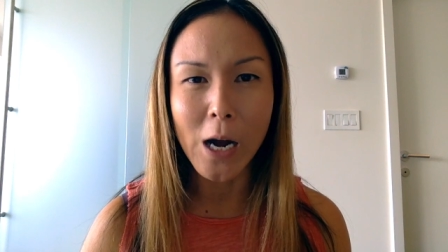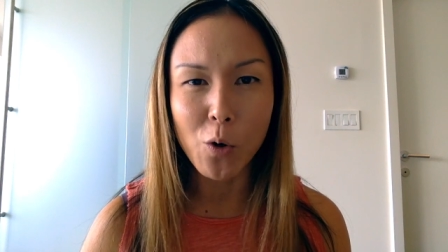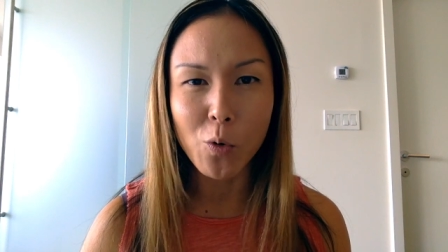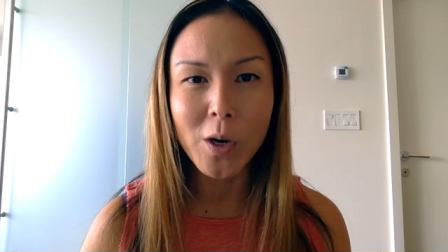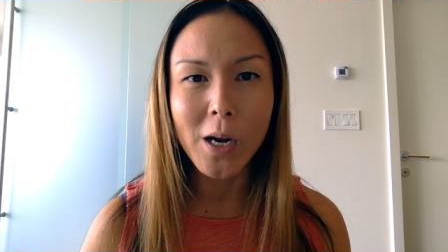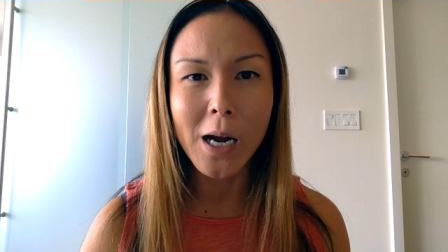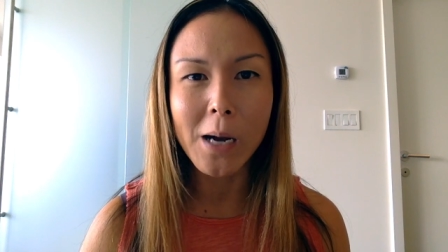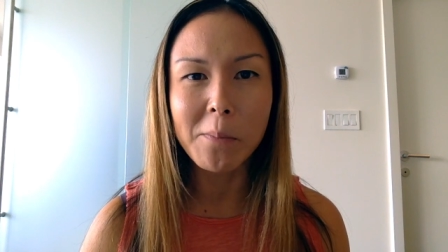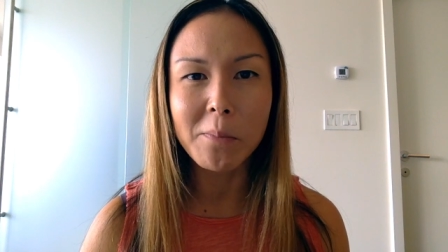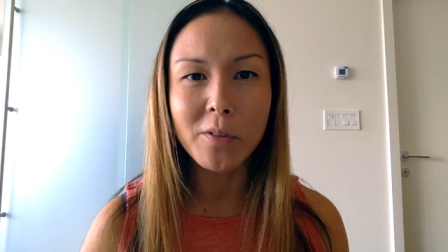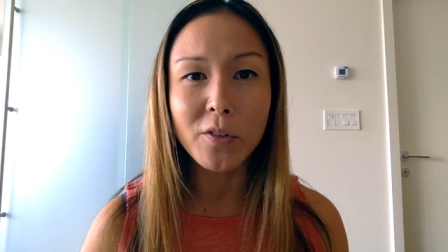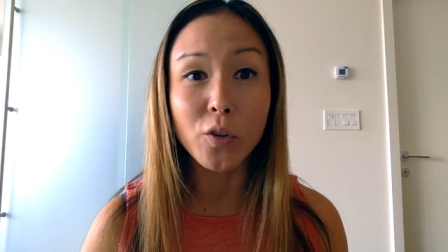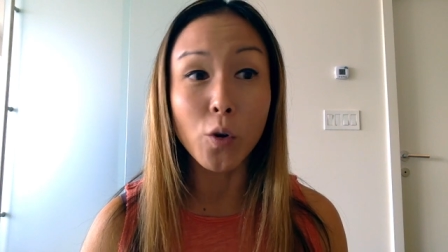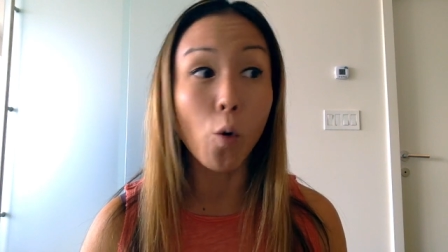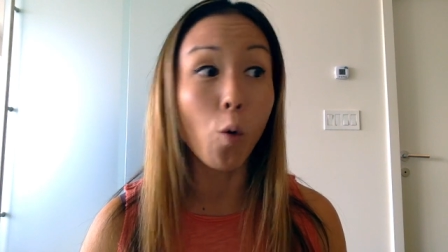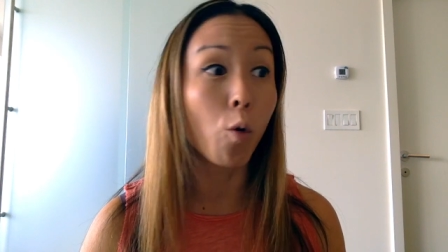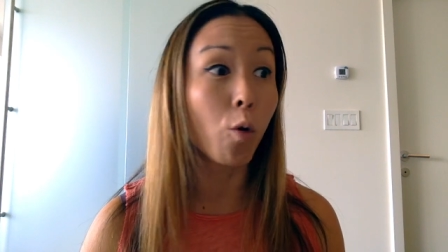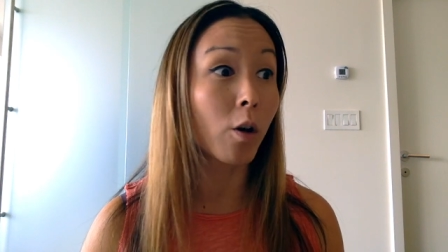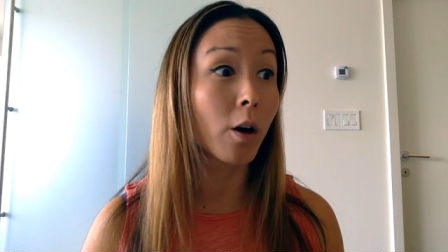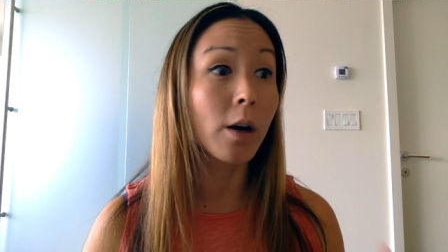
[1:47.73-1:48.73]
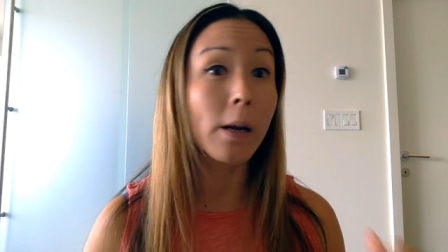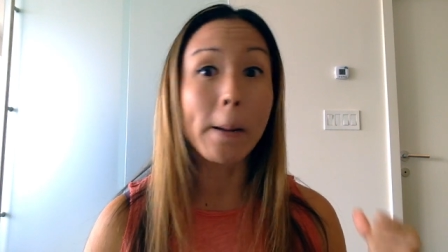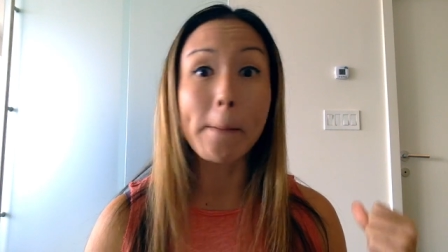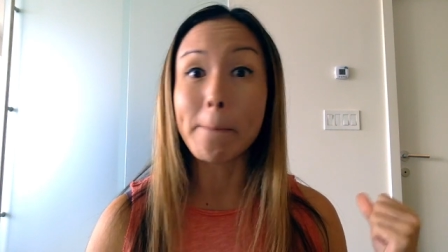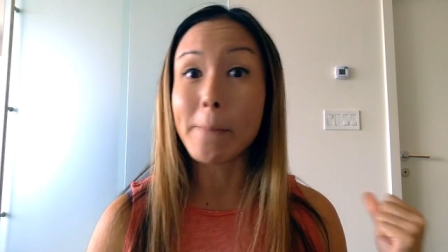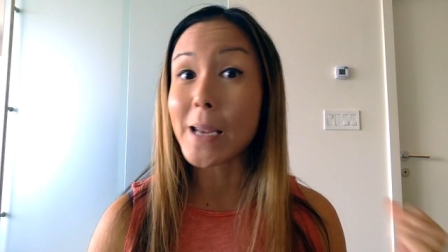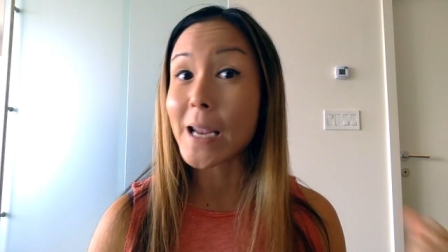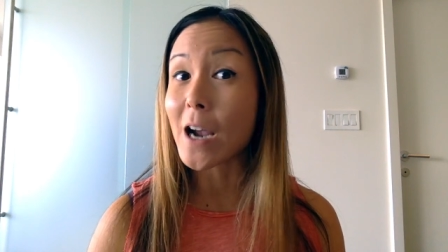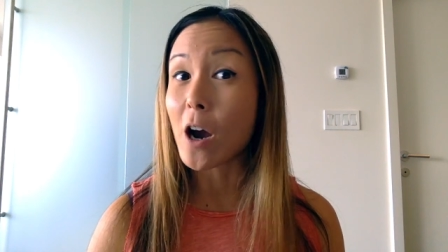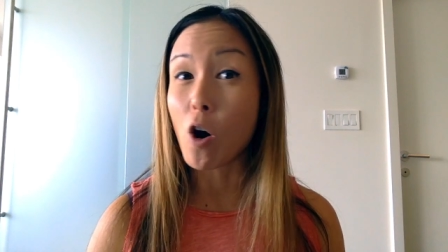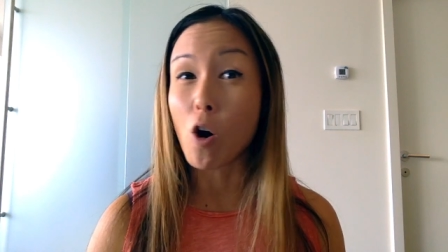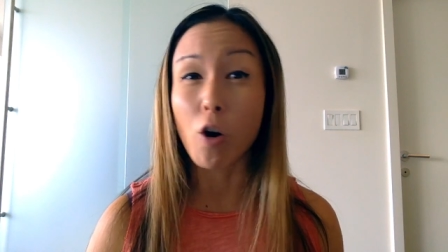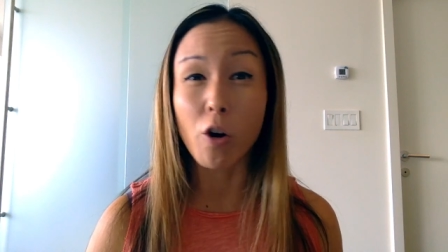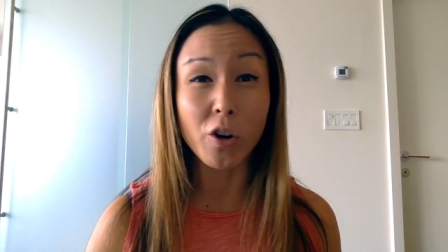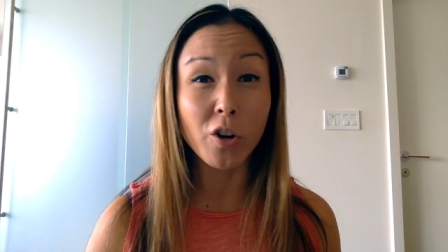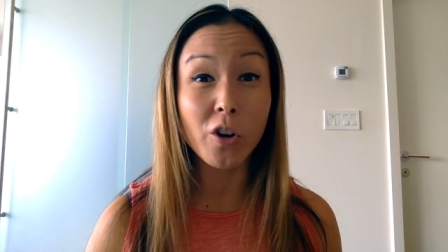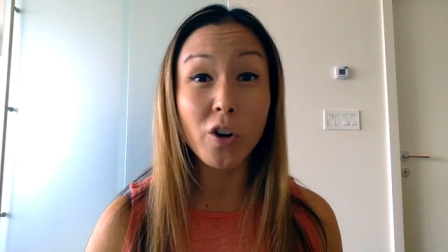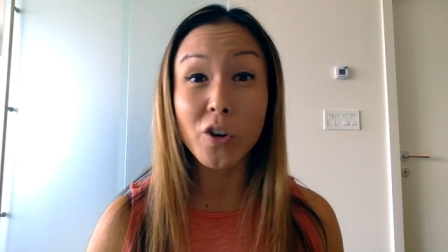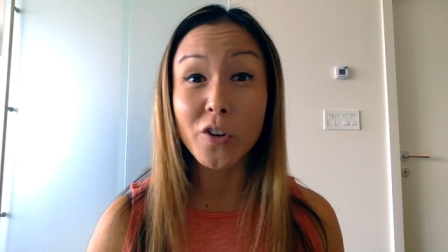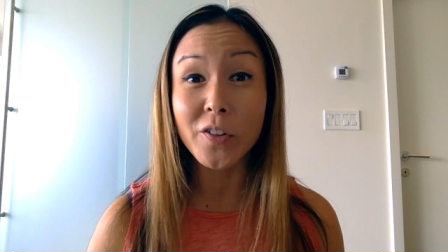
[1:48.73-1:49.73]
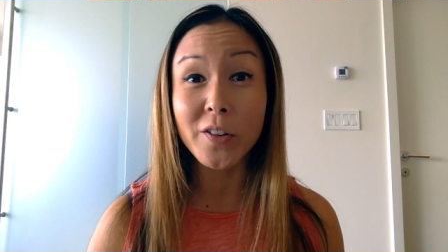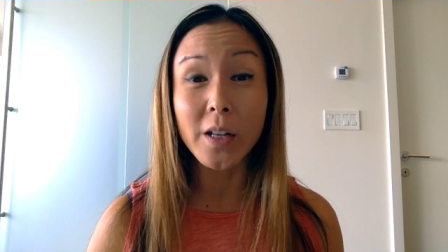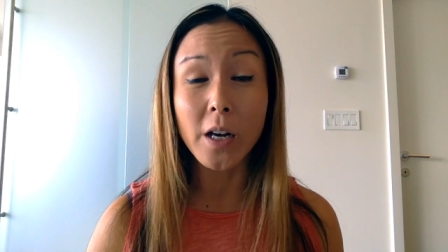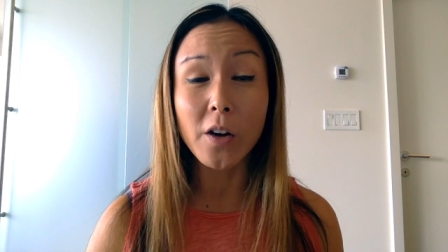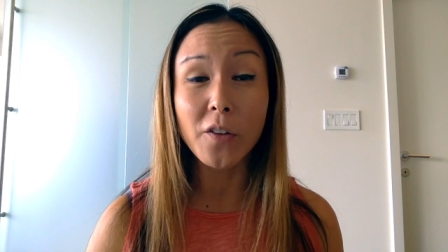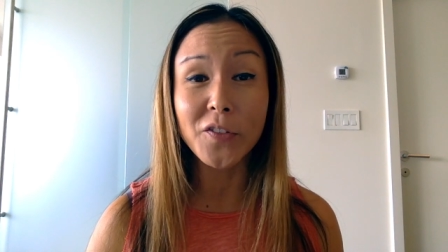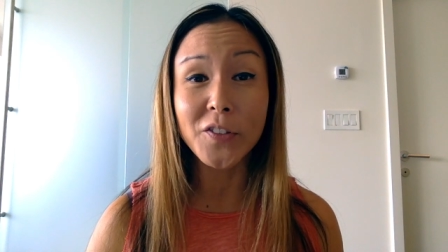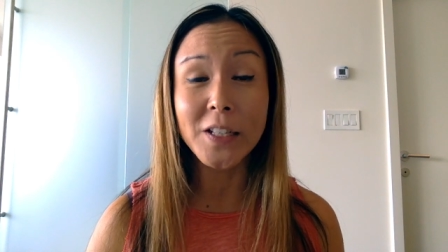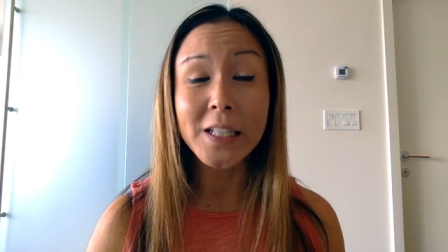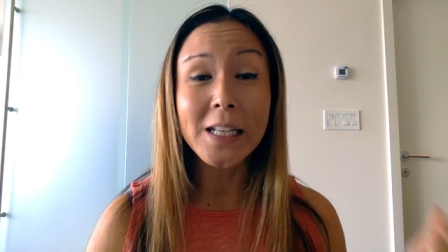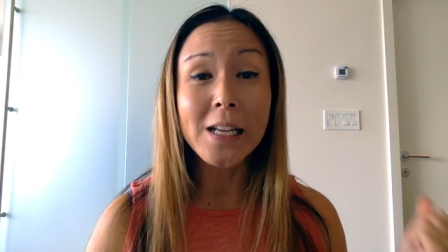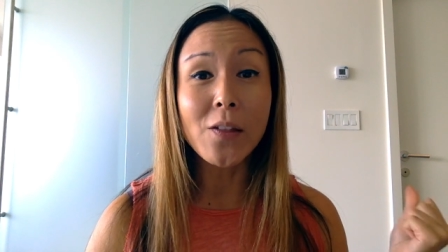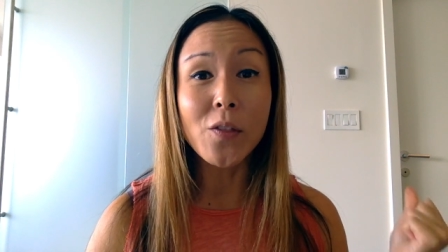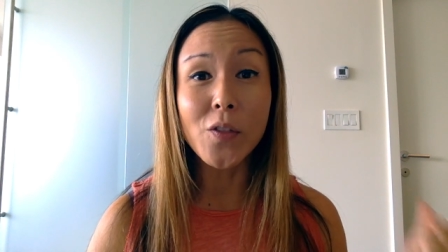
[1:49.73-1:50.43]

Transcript: outcomes or being hard on ourselves,